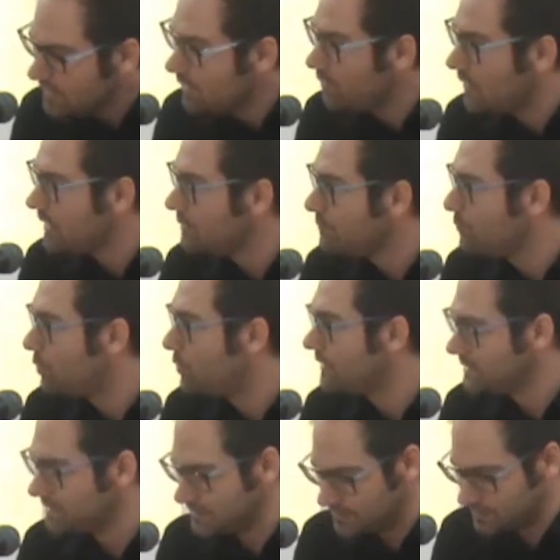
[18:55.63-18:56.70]
There were
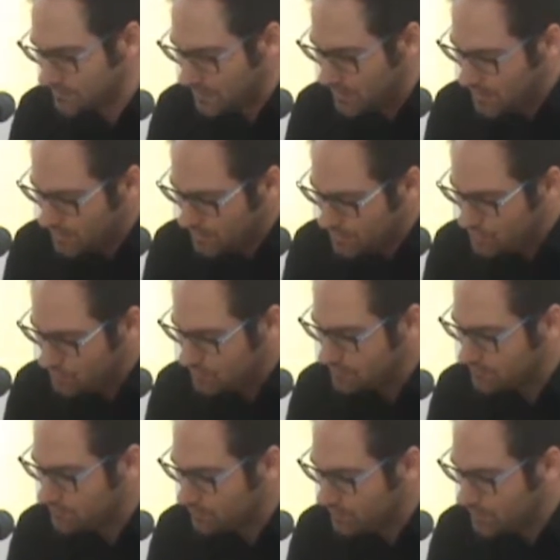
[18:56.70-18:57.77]
important
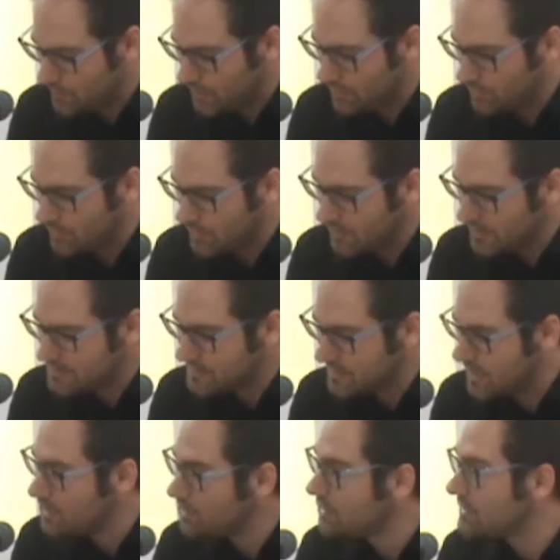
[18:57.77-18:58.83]
youth, women
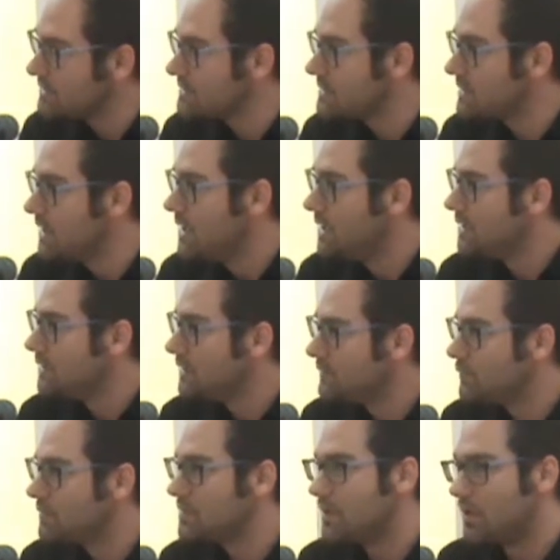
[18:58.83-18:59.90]
organizations
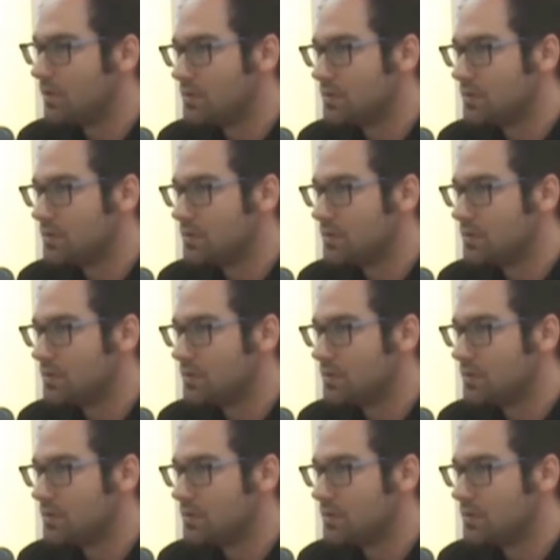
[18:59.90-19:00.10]
that would